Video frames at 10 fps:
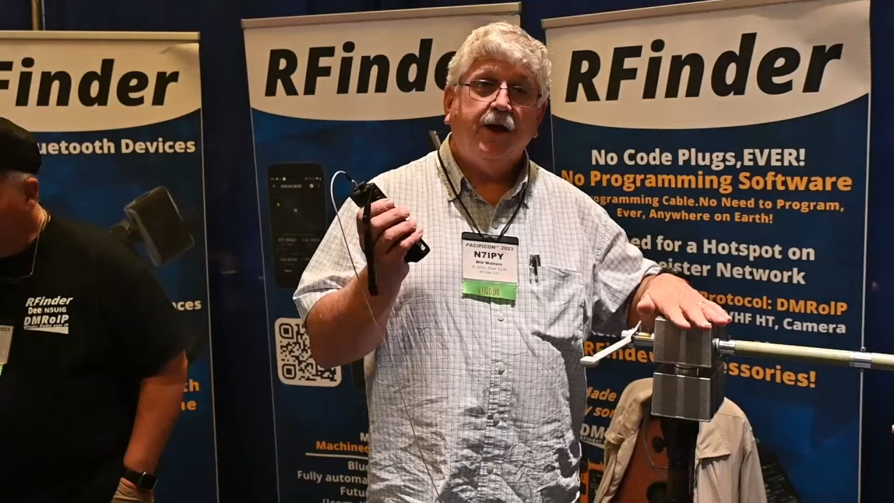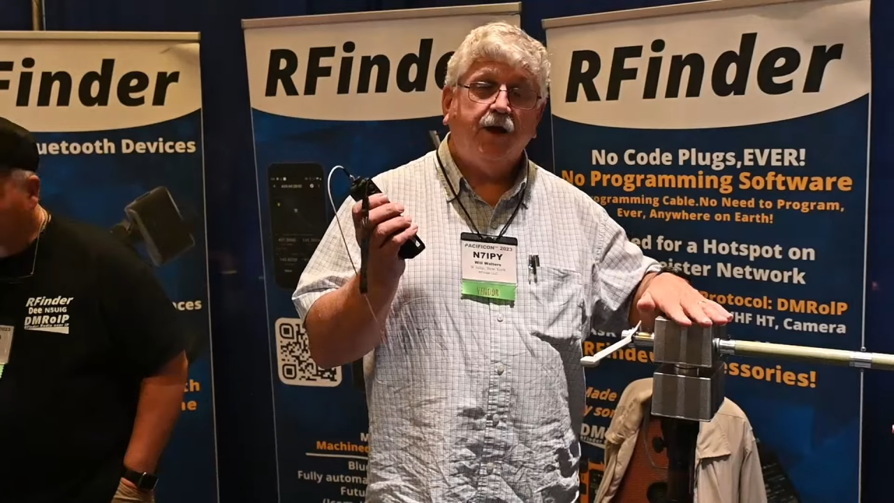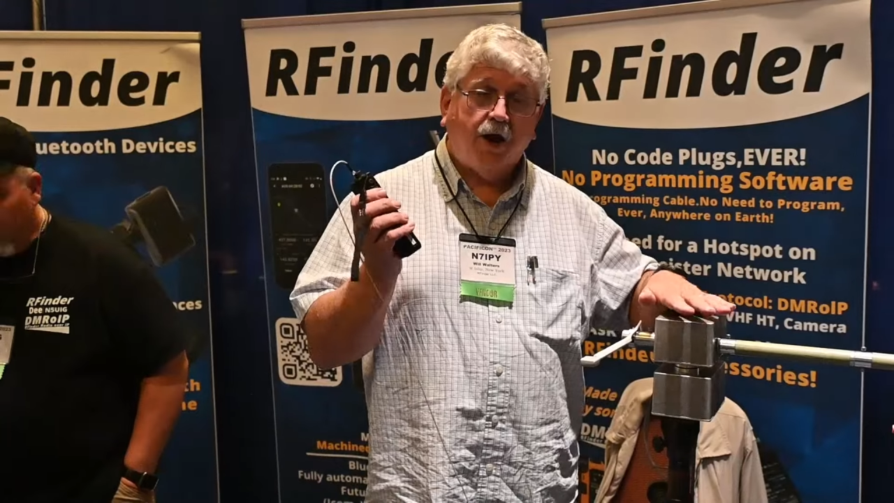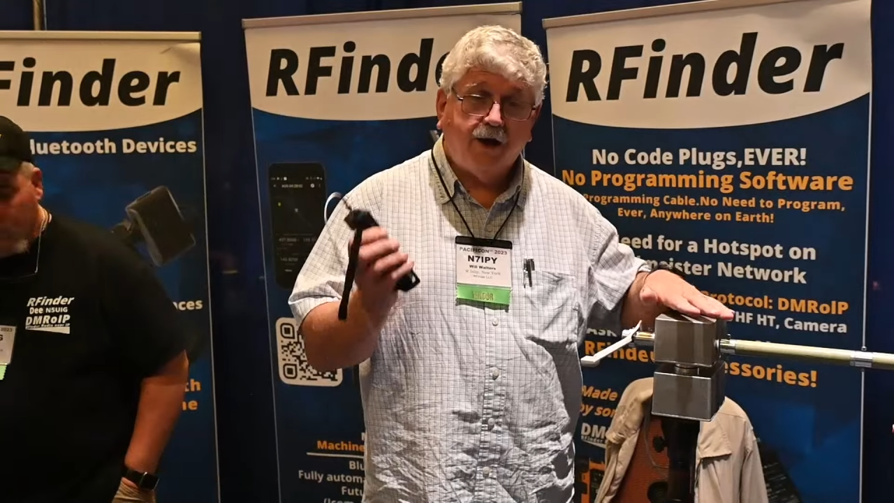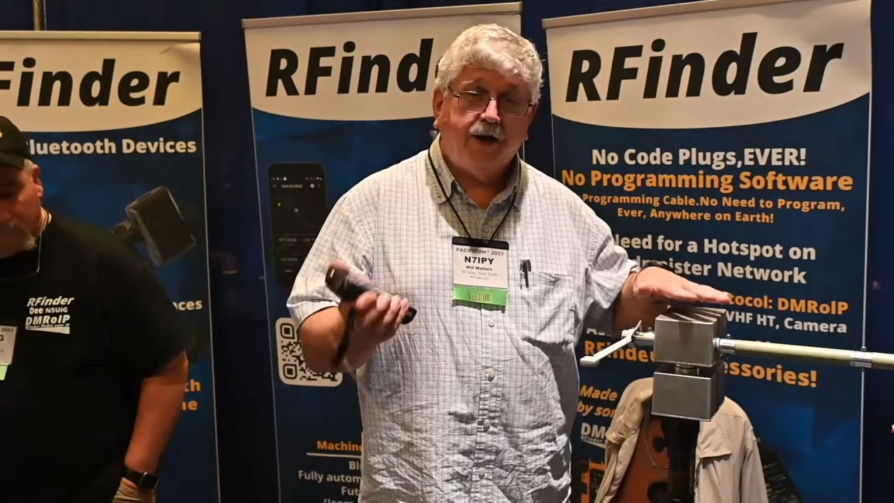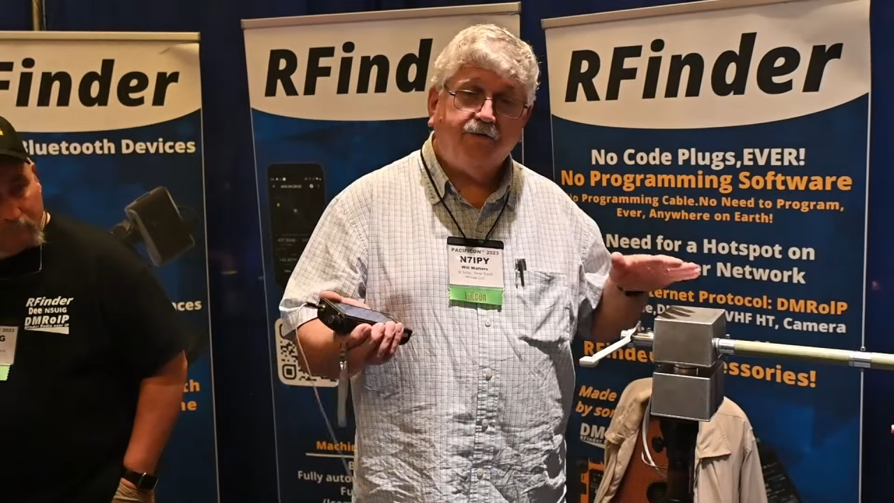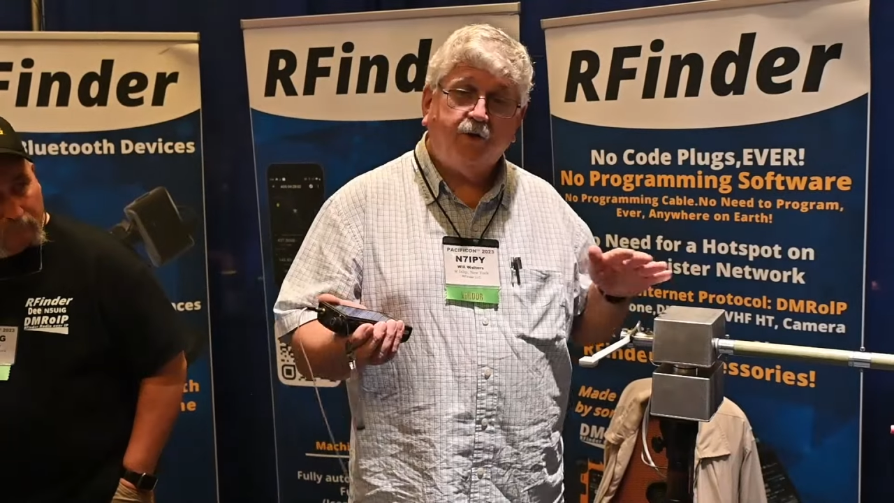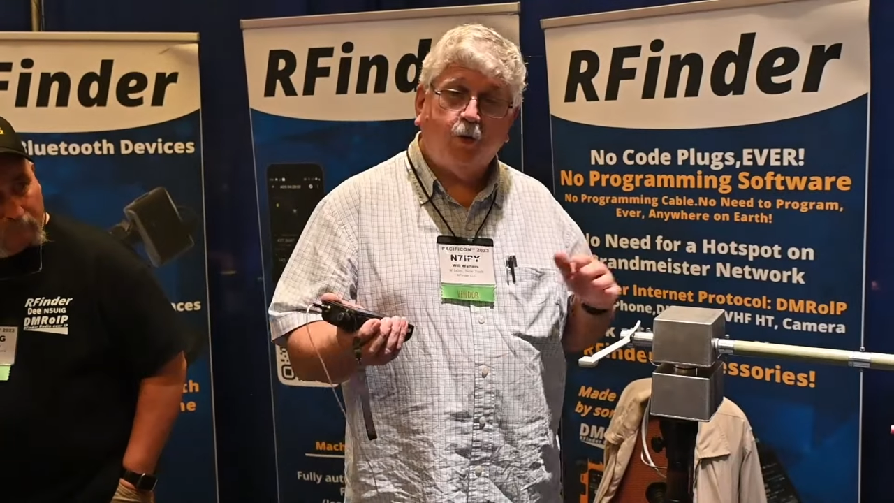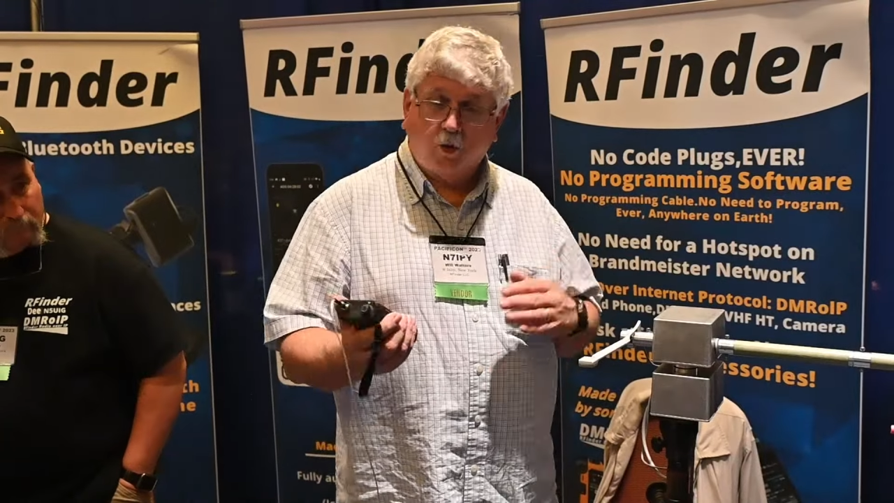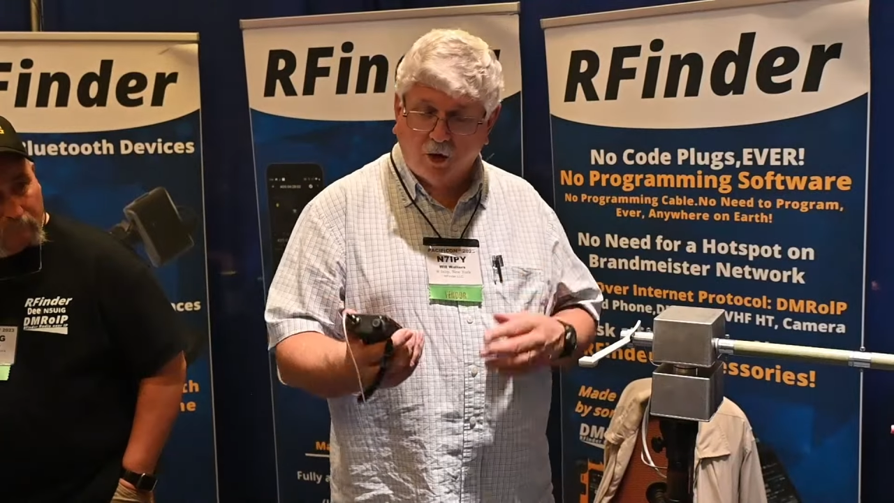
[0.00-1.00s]
not have
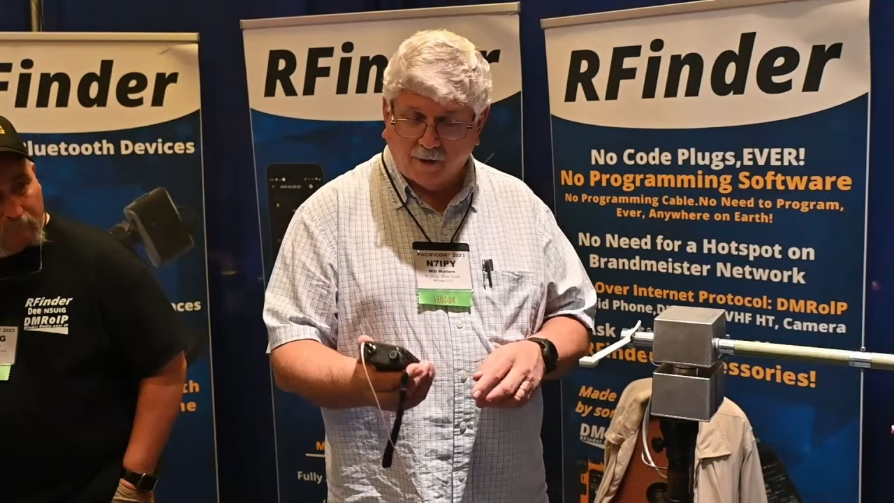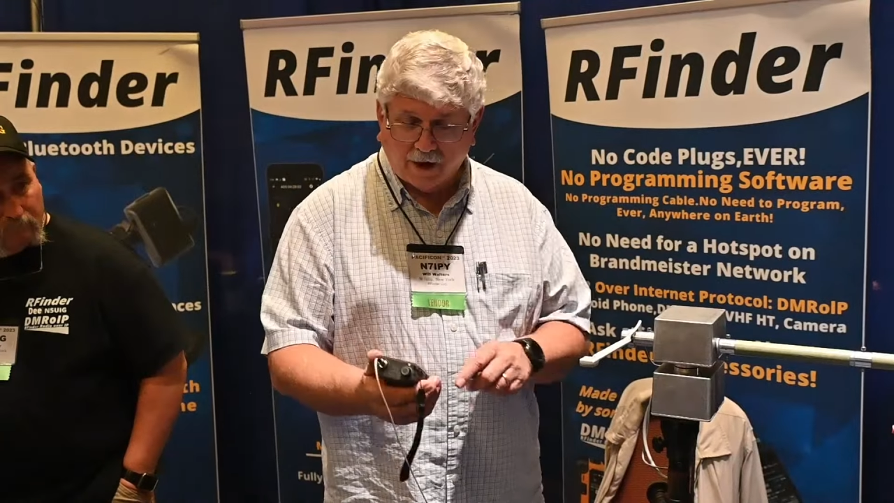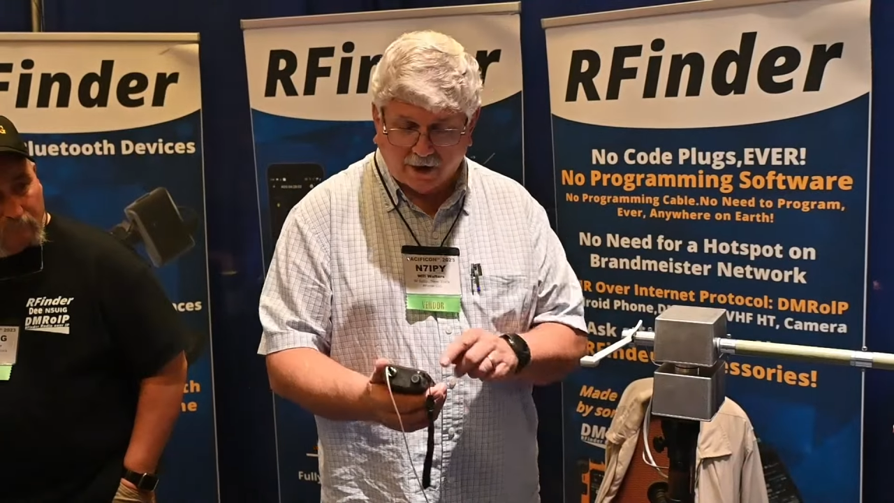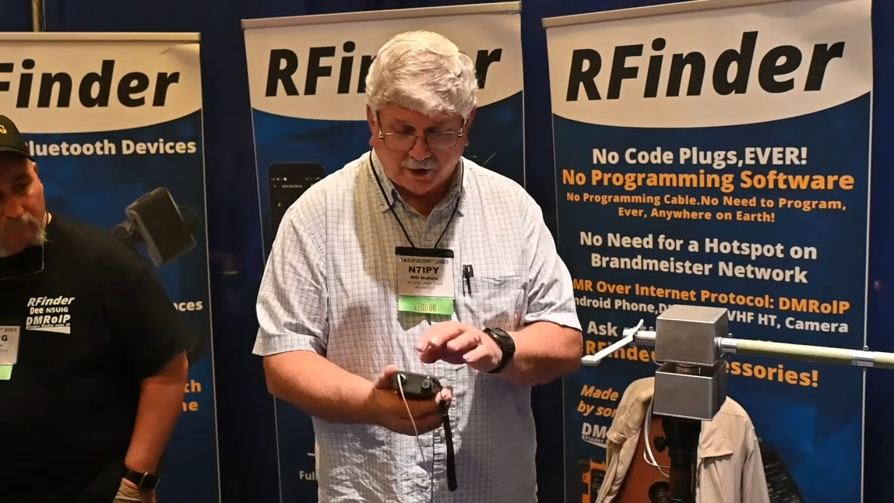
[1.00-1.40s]
to worry about